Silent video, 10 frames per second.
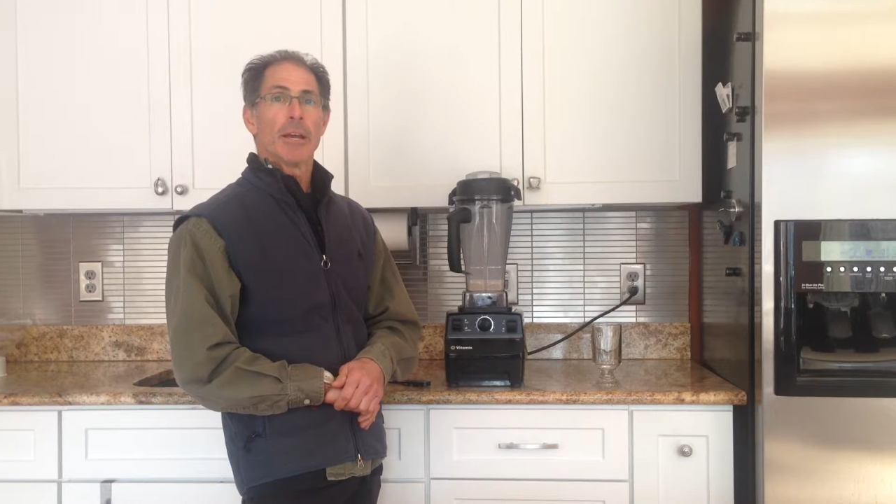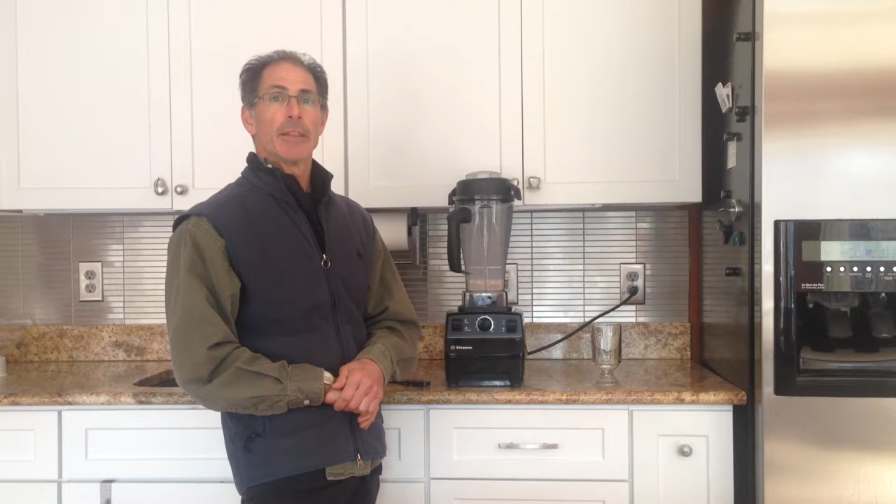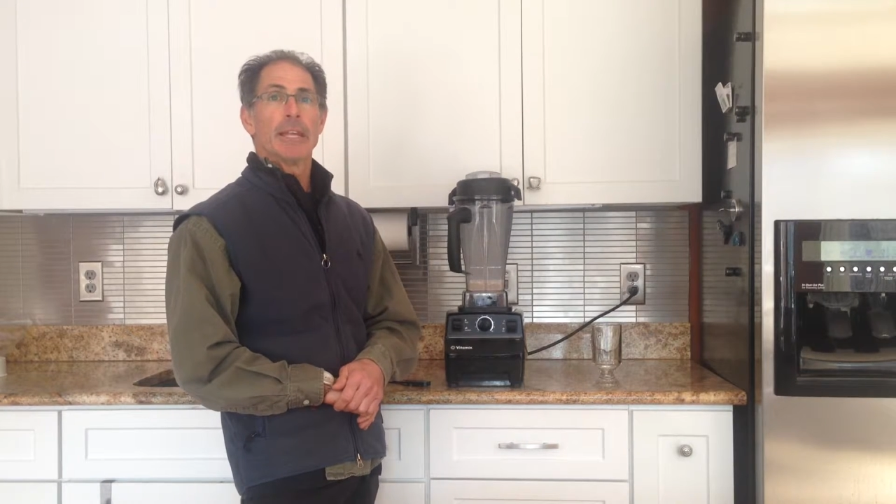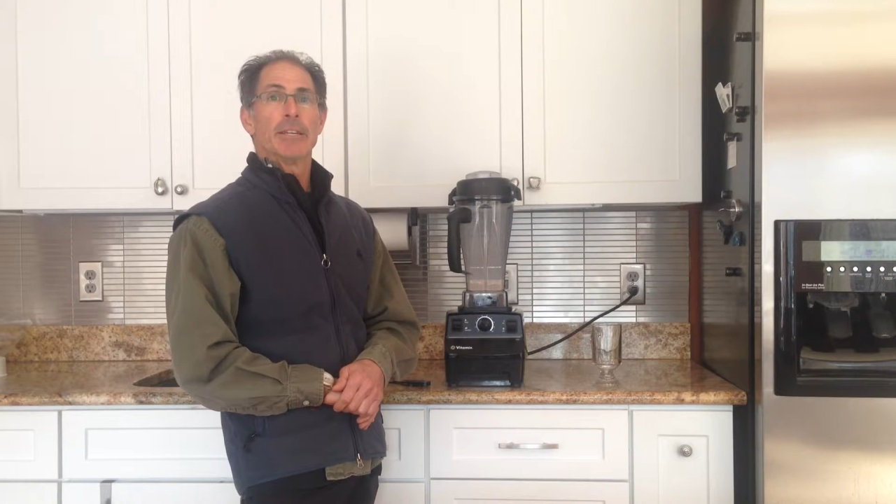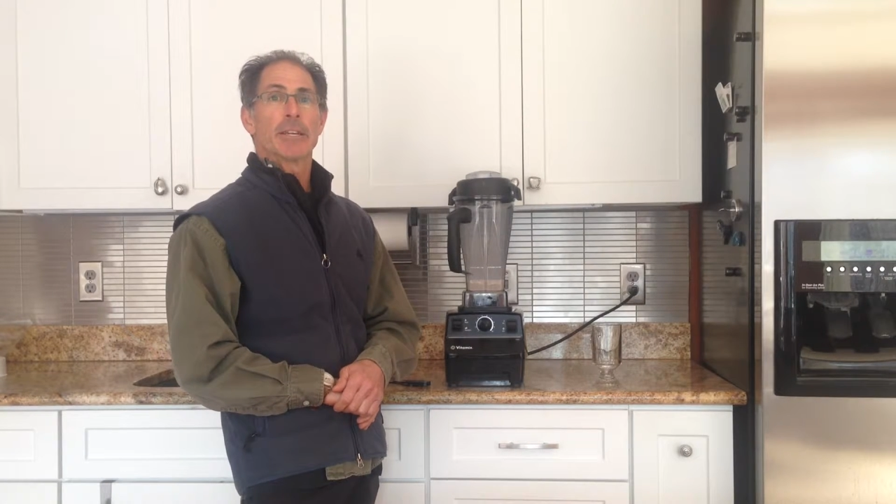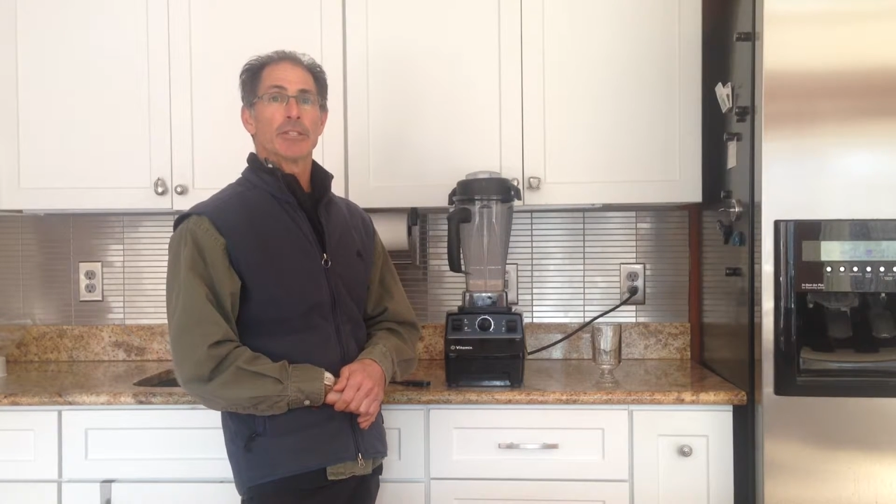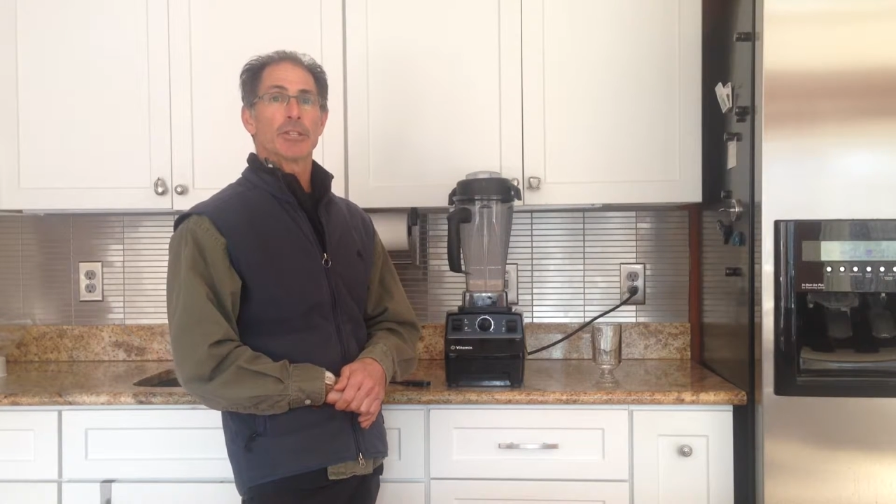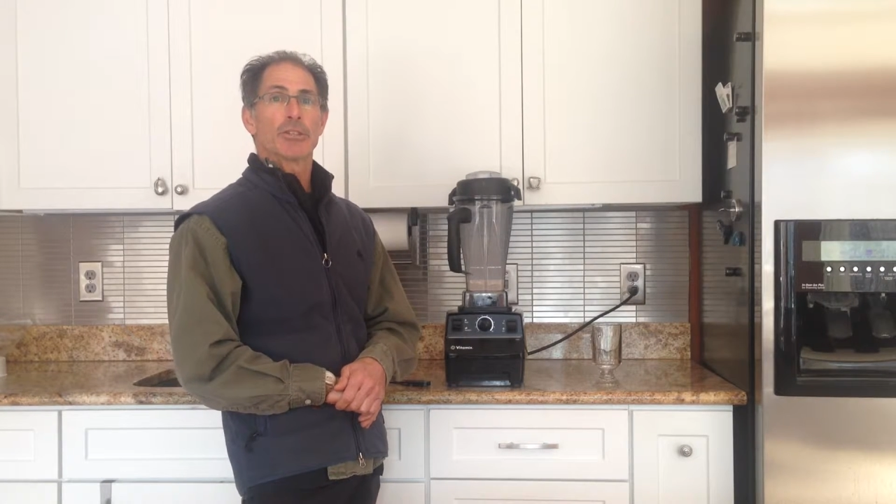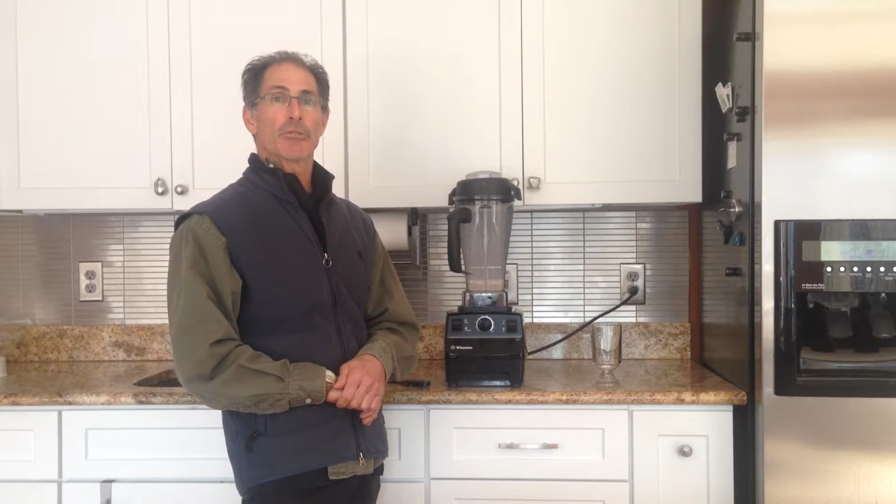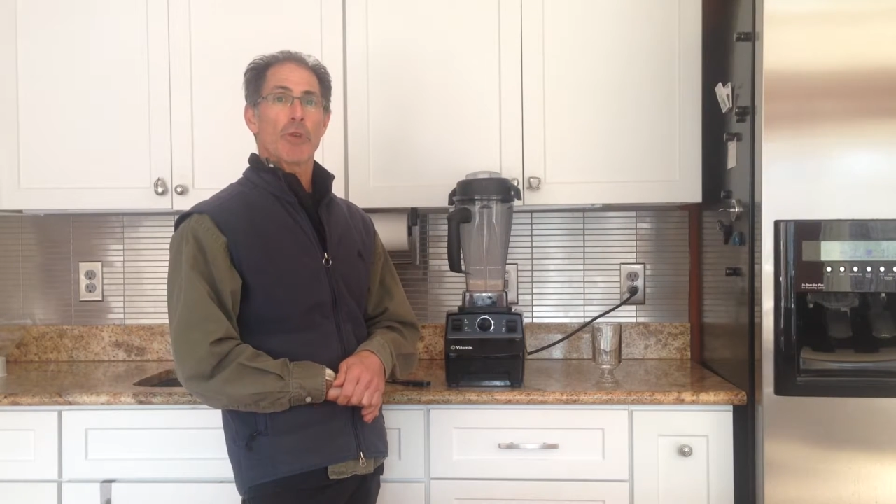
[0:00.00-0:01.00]
then you can
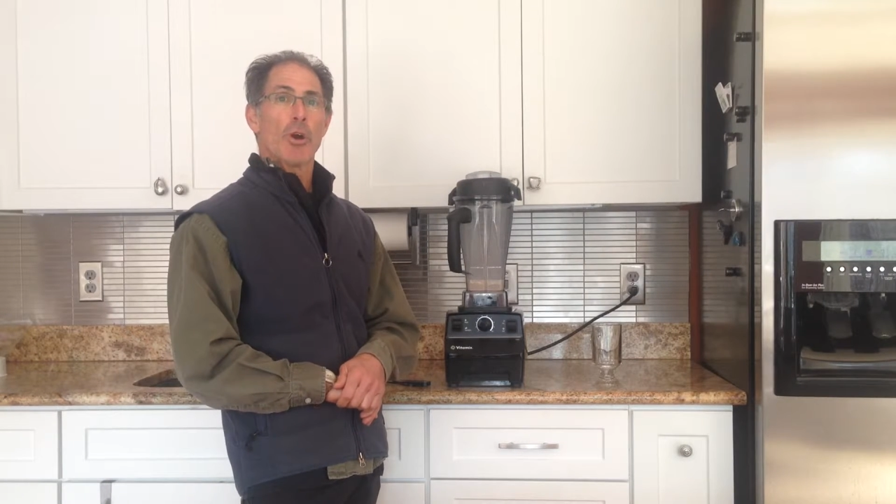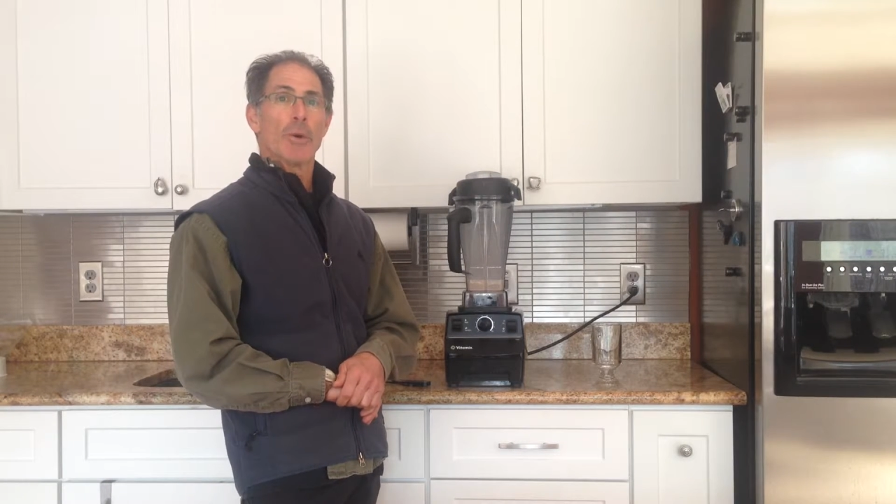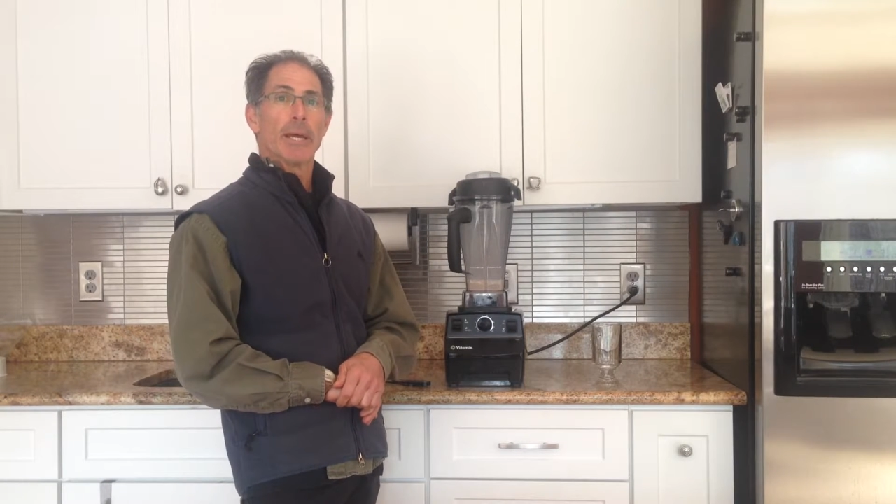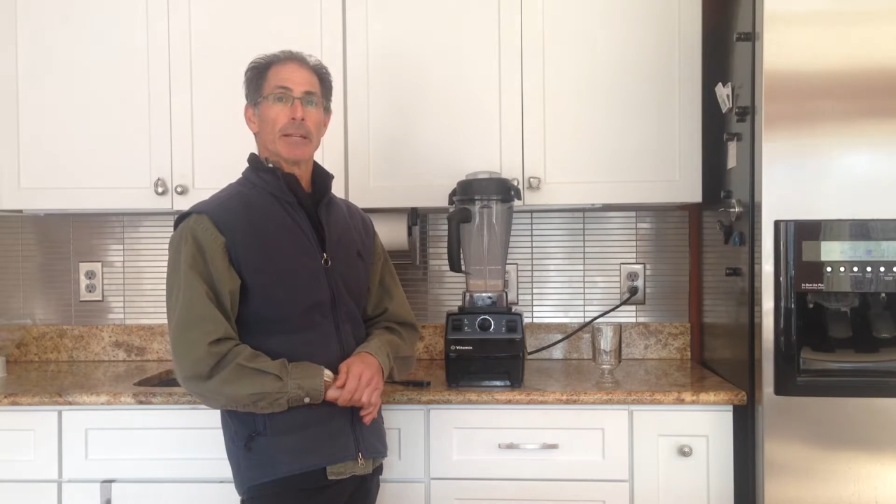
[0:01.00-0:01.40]
just throw in